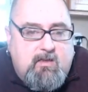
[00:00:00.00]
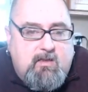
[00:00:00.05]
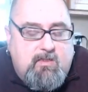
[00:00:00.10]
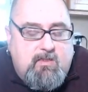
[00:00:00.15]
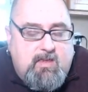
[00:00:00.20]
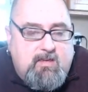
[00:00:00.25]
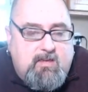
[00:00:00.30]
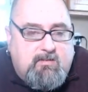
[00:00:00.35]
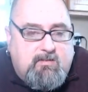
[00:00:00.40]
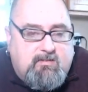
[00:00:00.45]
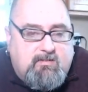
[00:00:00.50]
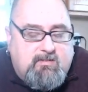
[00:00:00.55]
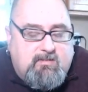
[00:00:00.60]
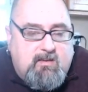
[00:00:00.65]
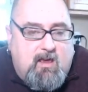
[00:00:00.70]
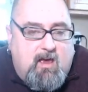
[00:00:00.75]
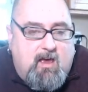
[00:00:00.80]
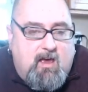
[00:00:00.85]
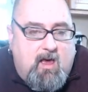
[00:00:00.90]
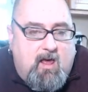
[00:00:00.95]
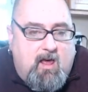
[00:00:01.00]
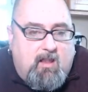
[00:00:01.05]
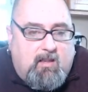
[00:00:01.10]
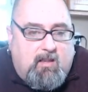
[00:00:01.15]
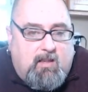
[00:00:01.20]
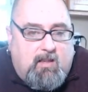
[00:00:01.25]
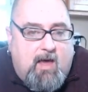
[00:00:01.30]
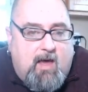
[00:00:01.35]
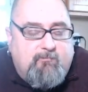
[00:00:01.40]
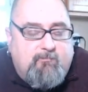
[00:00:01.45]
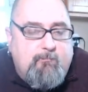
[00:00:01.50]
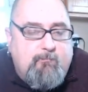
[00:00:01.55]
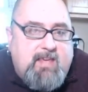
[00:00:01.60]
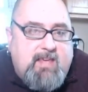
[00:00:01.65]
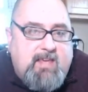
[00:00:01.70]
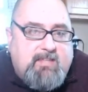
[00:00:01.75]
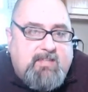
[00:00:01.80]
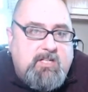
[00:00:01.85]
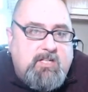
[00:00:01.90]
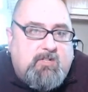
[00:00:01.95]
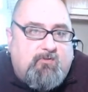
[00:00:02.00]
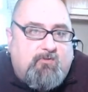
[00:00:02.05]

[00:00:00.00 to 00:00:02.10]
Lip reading: this love message